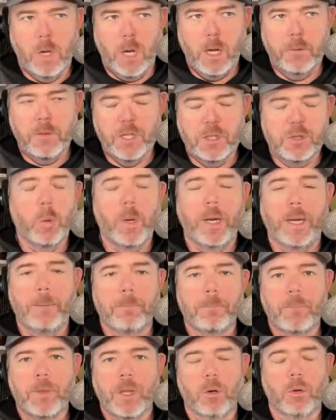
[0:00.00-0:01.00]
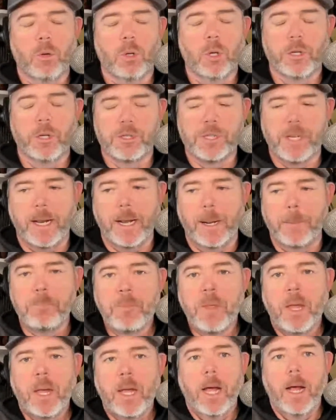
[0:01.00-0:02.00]
this week, earlier today.
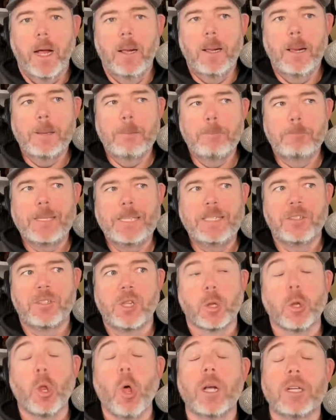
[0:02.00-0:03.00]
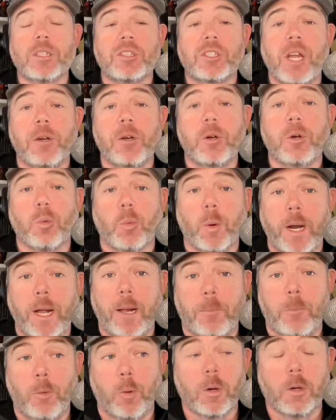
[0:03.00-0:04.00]
He's the longest tenured
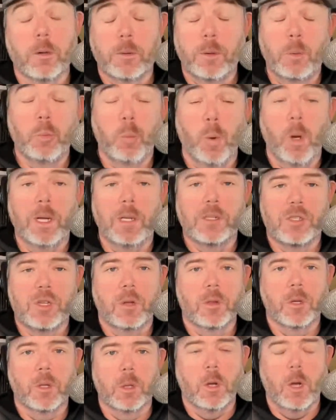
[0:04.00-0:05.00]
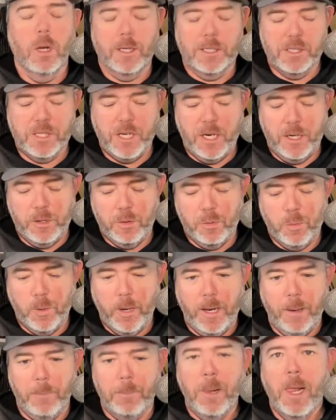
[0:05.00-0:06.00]
Ram, or he was the longest tenured
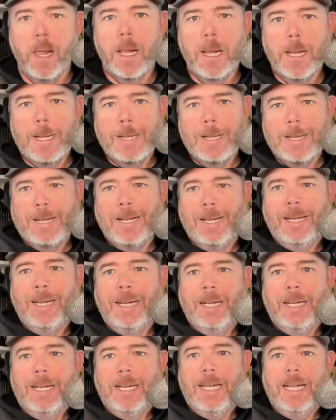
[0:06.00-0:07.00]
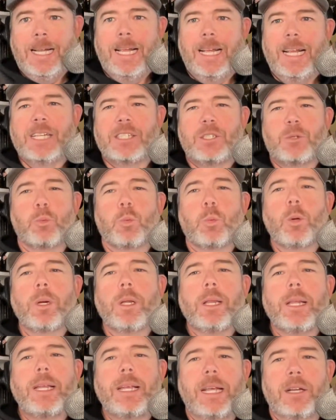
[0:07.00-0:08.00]
Ram. It's
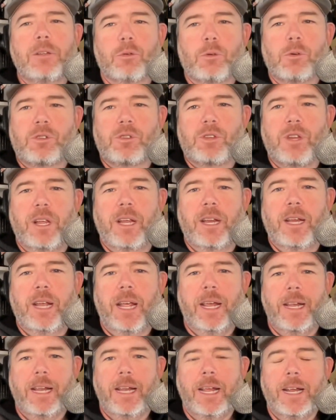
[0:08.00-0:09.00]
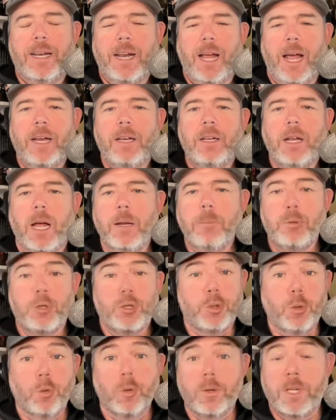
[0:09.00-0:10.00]
really interesting, and I'm
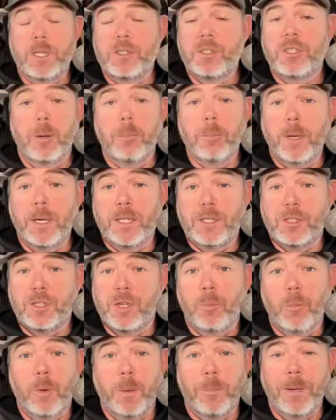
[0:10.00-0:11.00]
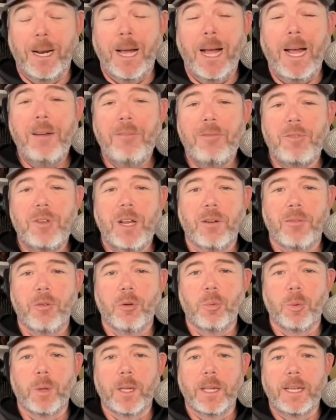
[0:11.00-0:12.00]
sure that somebody somewhere, but I've never
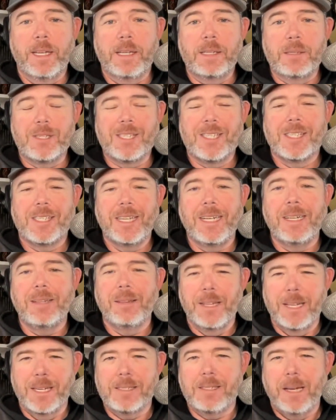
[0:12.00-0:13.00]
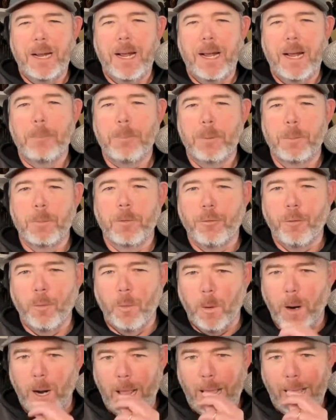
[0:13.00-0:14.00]
really seen this happen
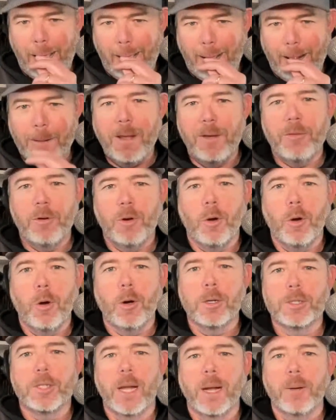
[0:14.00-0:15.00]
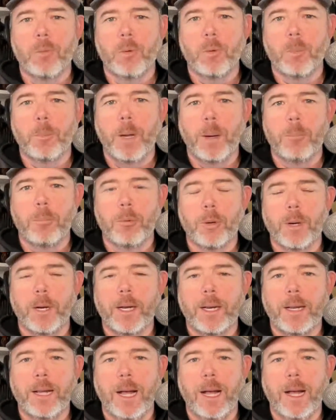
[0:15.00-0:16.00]
before. I'm having a hard time
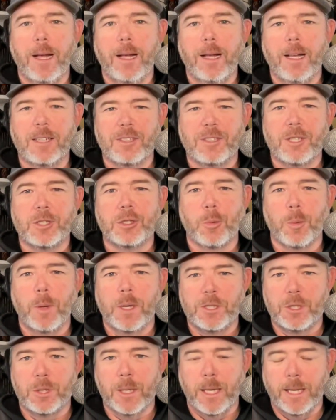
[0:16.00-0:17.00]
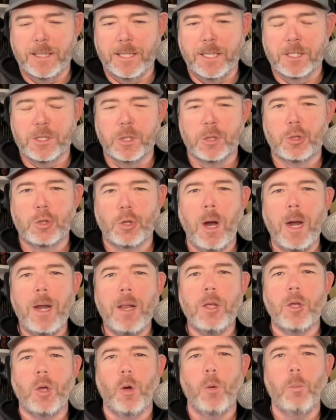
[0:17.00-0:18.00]
remembering a situation like this. Try to
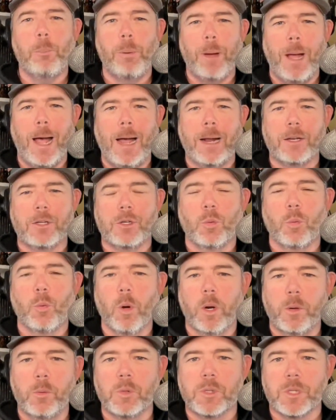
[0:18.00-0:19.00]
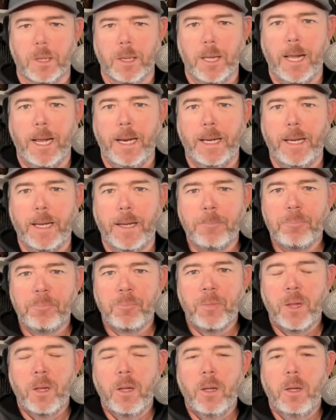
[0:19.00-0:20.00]
go back to what it was like
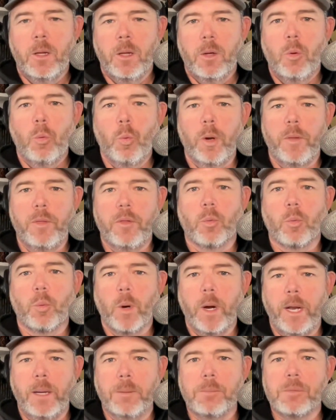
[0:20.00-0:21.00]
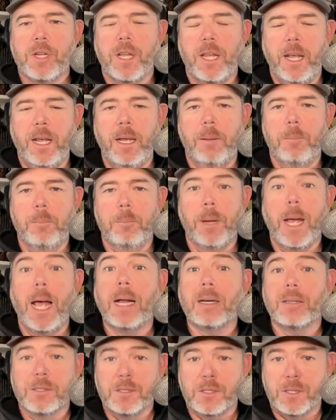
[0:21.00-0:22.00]
when the Rams came back
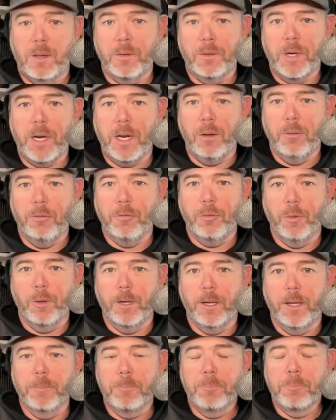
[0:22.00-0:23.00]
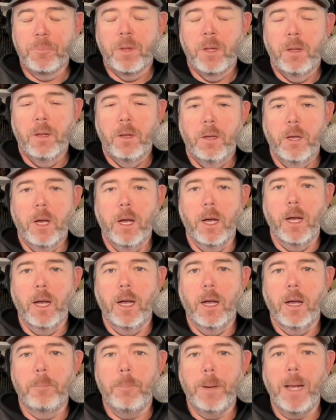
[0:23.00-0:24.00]
to Southern California
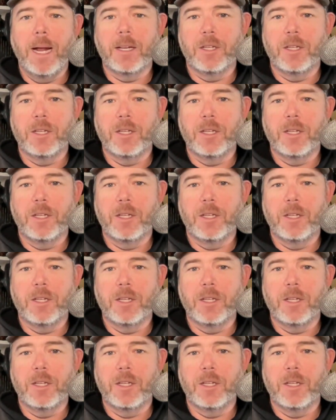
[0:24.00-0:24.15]
back in